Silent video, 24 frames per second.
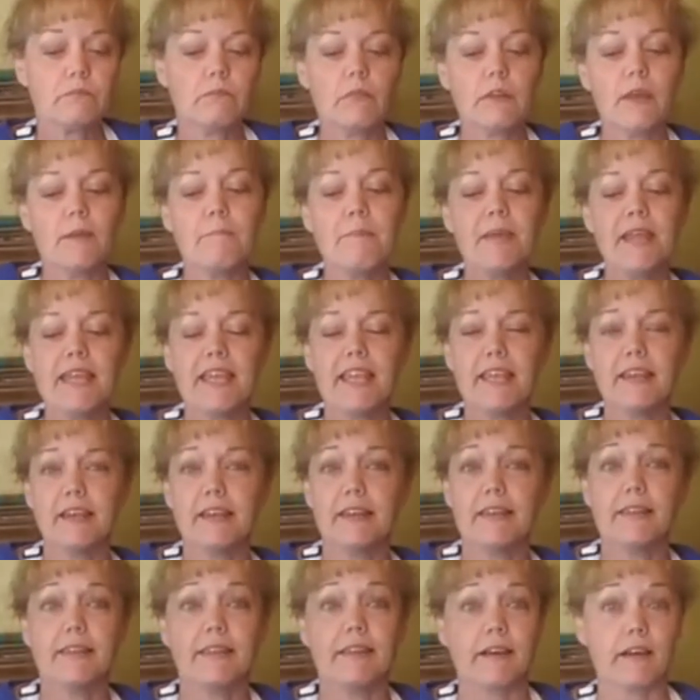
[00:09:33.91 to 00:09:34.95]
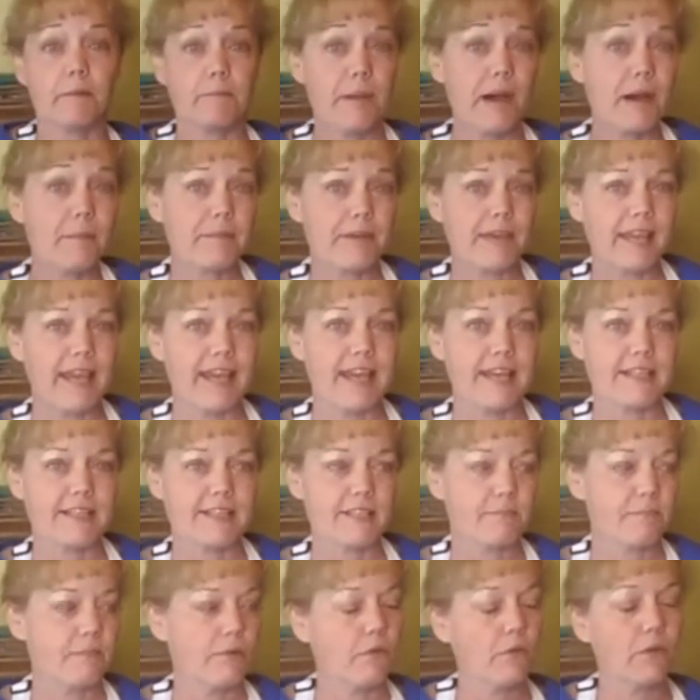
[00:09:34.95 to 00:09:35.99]
making the cupcakes,
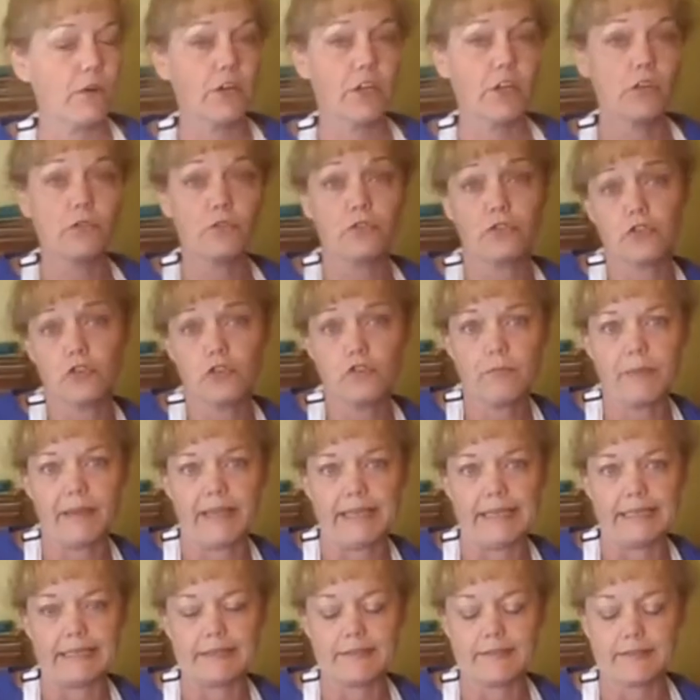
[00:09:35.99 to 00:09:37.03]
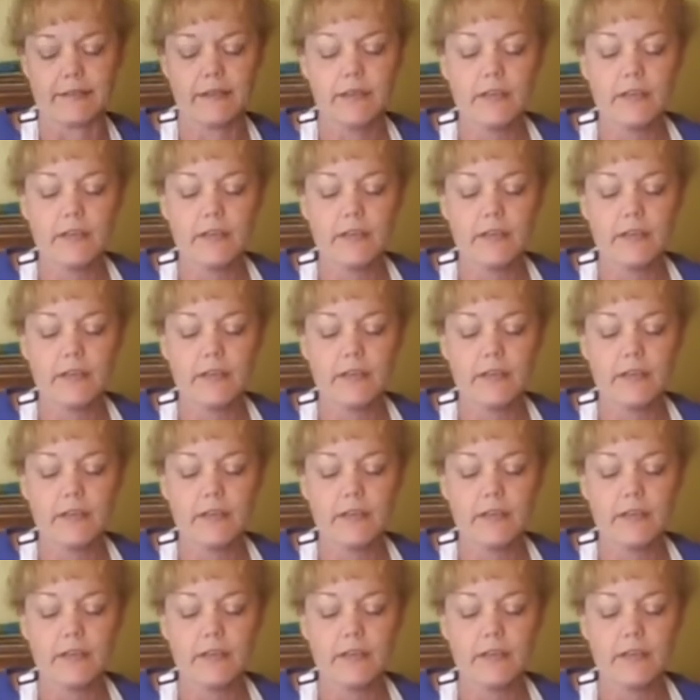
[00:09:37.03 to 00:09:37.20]
but we're going to use 2 pans.